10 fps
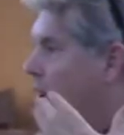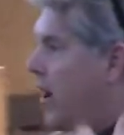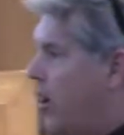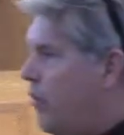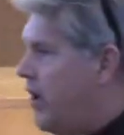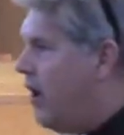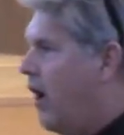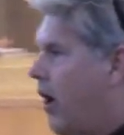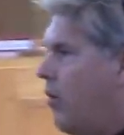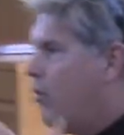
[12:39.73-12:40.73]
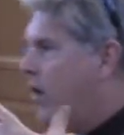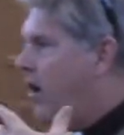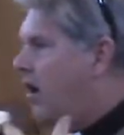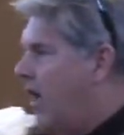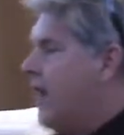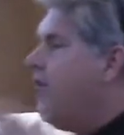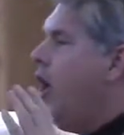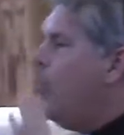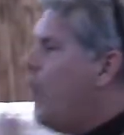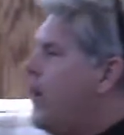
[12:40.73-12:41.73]
where we are, when our life,
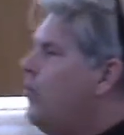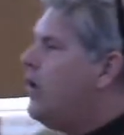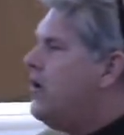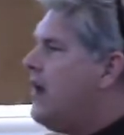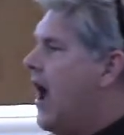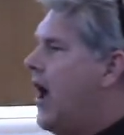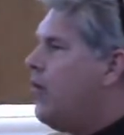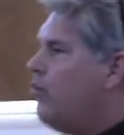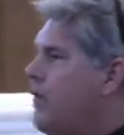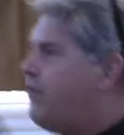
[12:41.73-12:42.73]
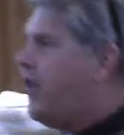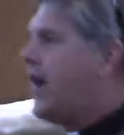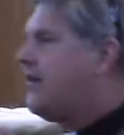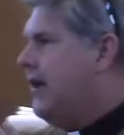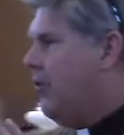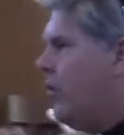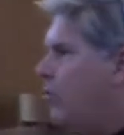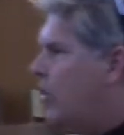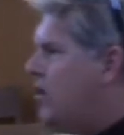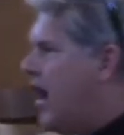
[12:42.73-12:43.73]
when we're not reflecting, when
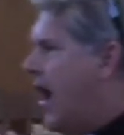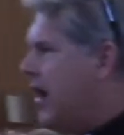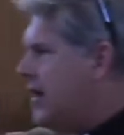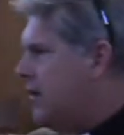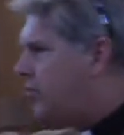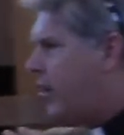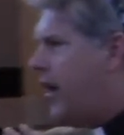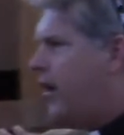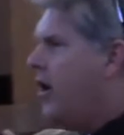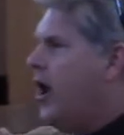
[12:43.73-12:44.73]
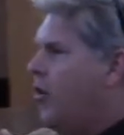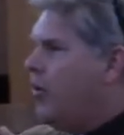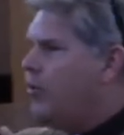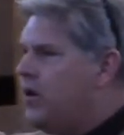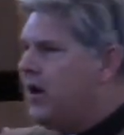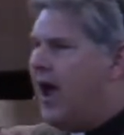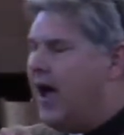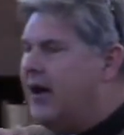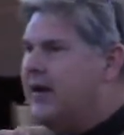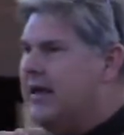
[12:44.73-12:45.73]
we're not in prayer, when we're not